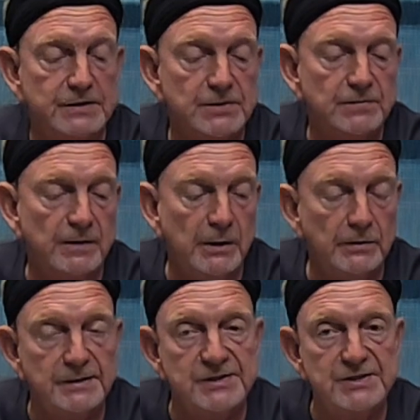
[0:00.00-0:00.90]
flow
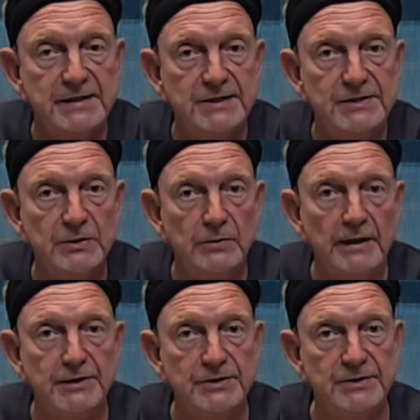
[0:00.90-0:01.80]
the 6
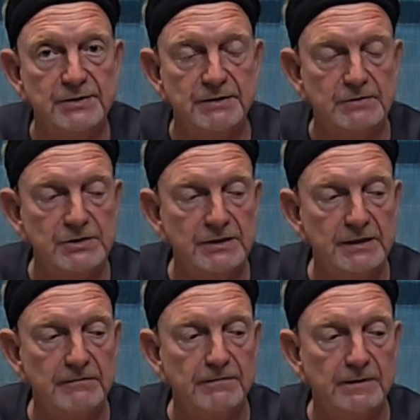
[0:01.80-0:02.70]
directions of
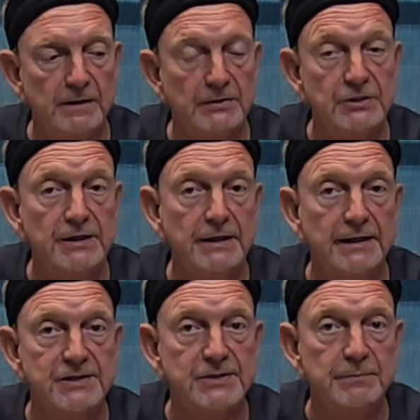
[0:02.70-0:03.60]
chi flow. Chi
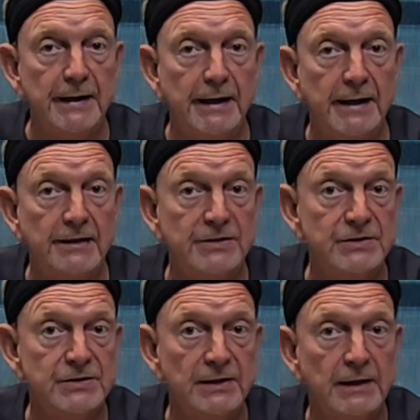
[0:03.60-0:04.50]

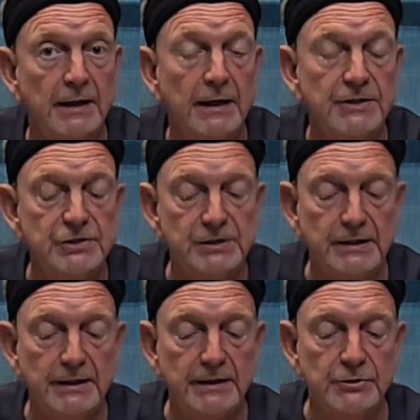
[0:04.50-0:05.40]
expands,
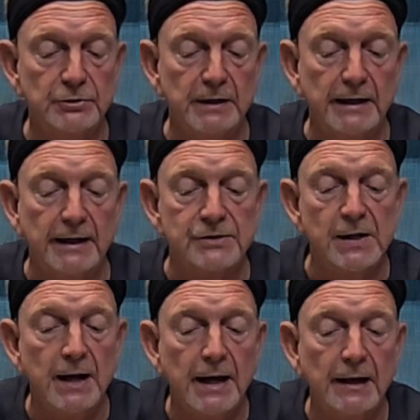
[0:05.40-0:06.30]
chi contracts.
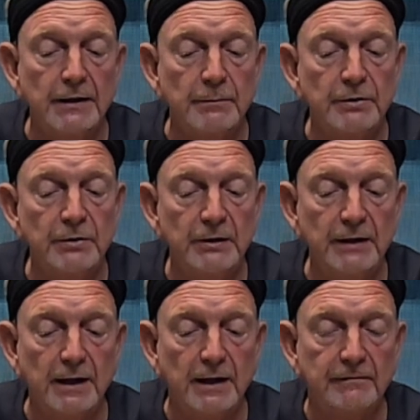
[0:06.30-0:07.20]
And the beauty
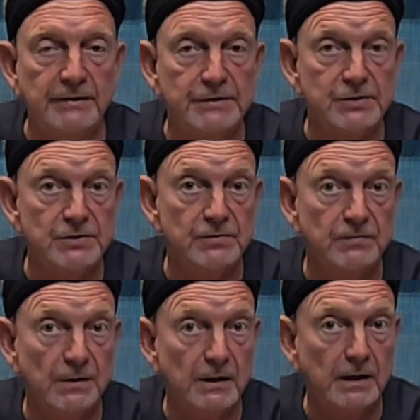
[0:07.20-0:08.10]
of this
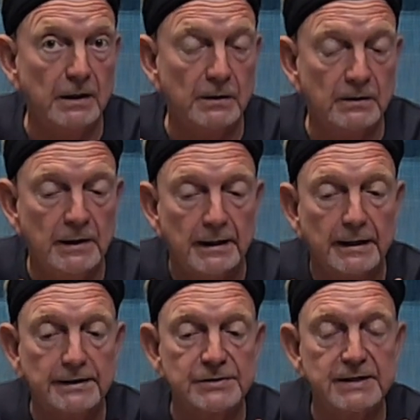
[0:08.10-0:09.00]
flow
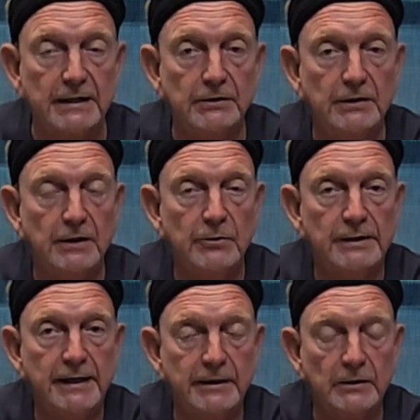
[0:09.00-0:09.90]
is that you can
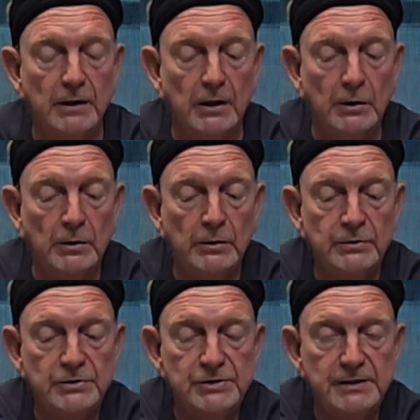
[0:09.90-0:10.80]
create your
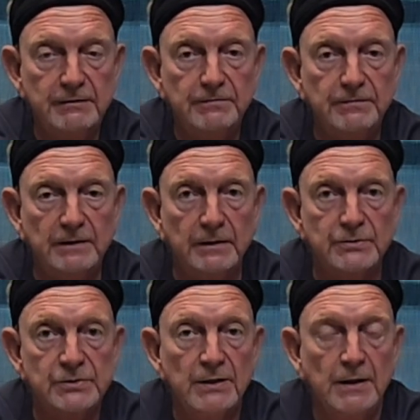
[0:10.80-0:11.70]
own chi flows